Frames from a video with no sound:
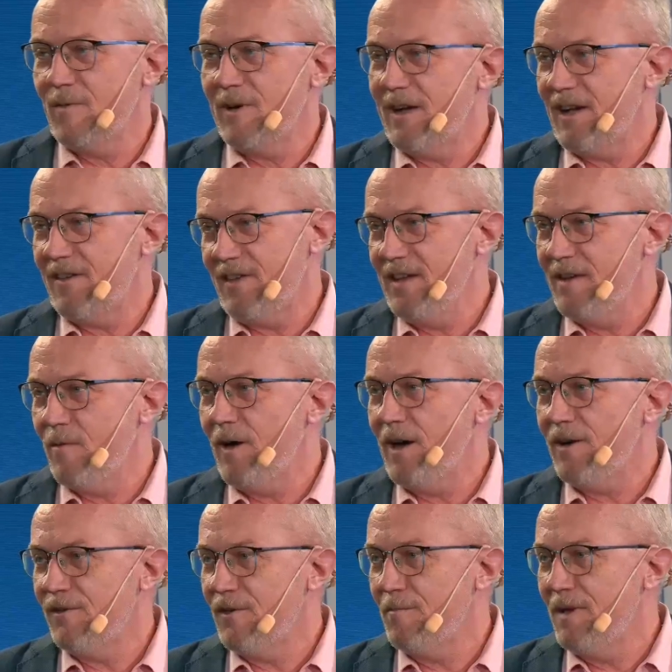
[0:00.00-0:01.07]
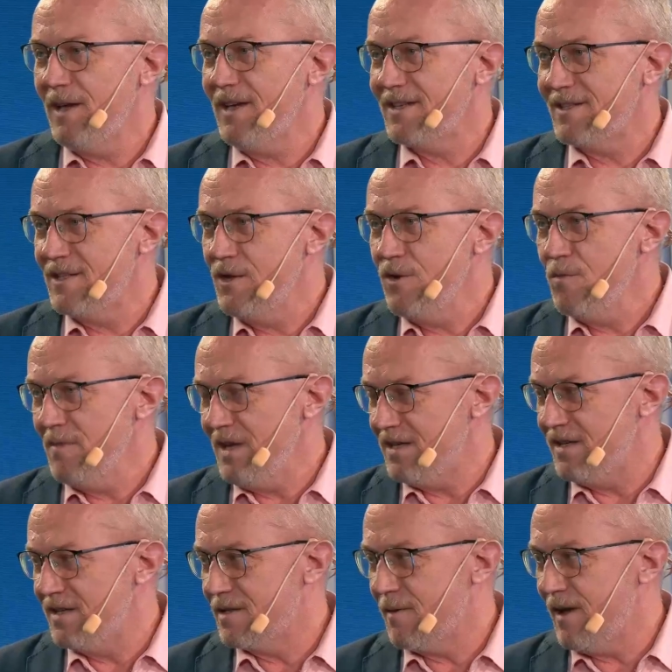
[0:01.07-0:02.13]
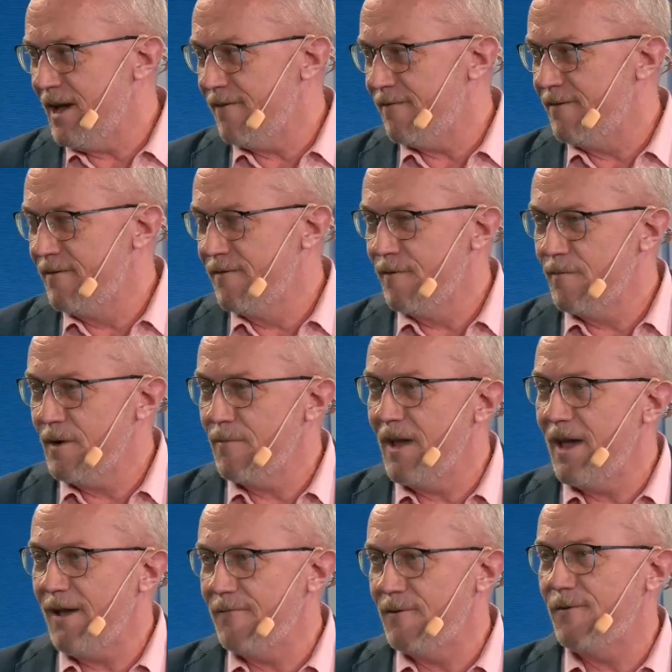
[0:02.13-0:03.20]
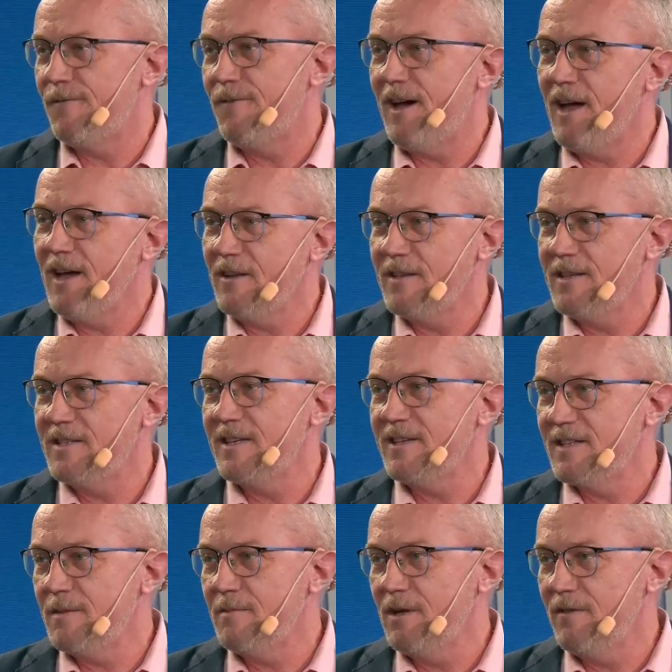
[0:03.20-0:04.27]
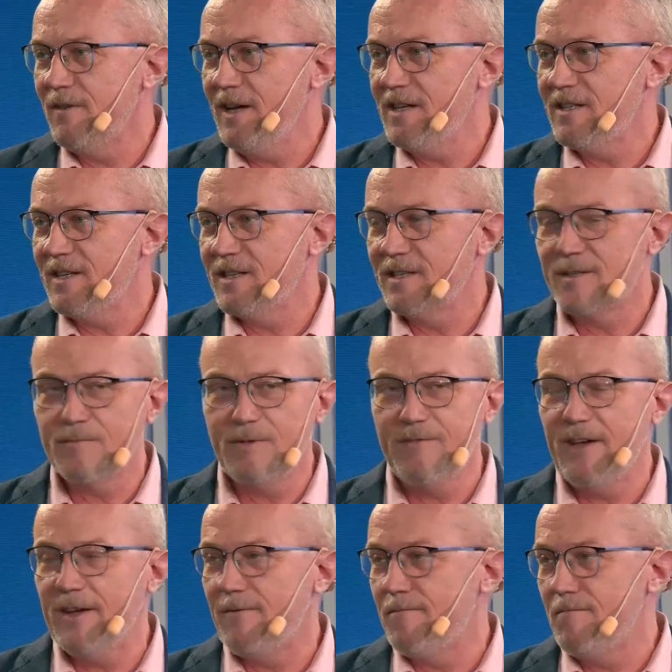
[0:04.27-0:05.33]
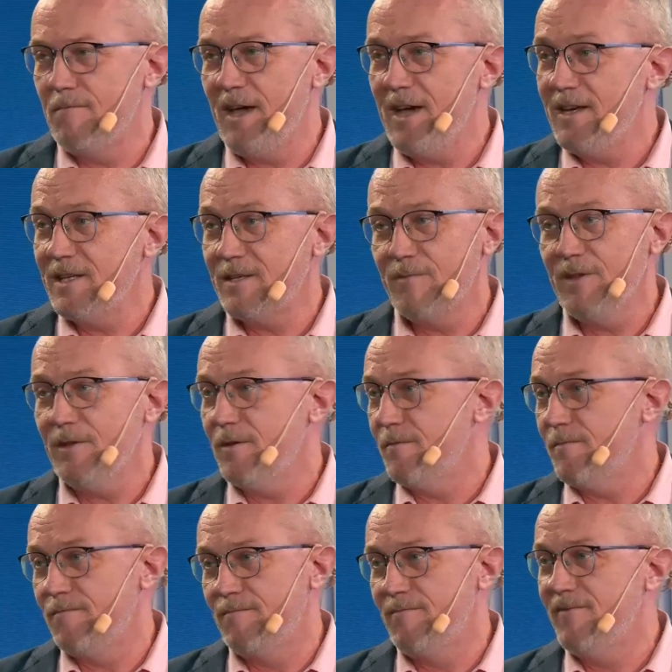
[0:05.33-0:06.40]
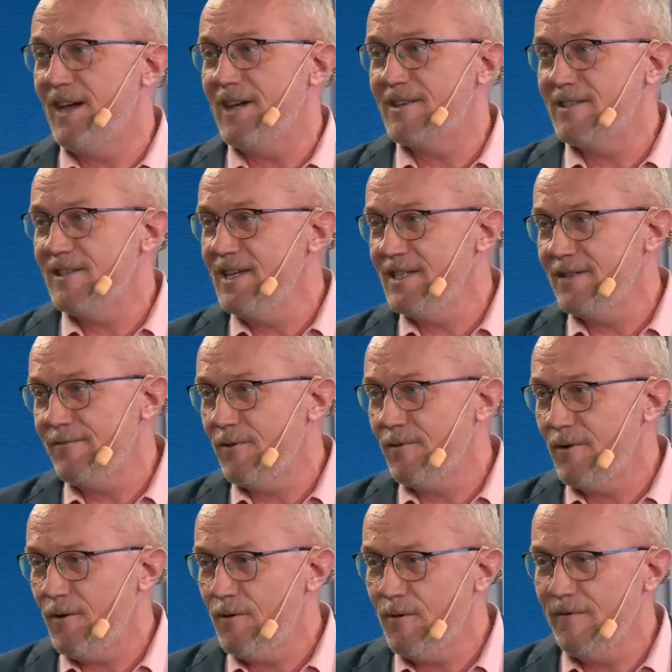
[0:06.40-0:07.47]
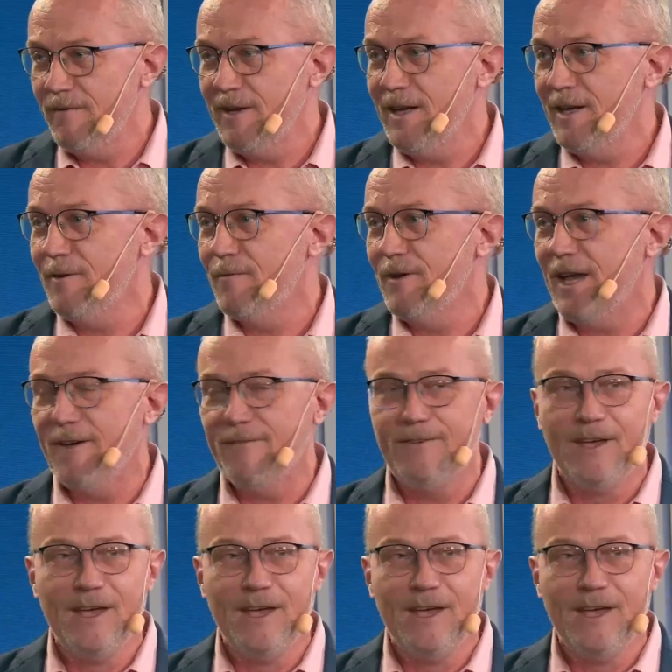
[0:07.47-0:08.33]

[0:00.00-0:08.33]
what I think one of the biggest new missions we have, where we have to find these system innovations. We've had managed with the vaccines for COVID, we have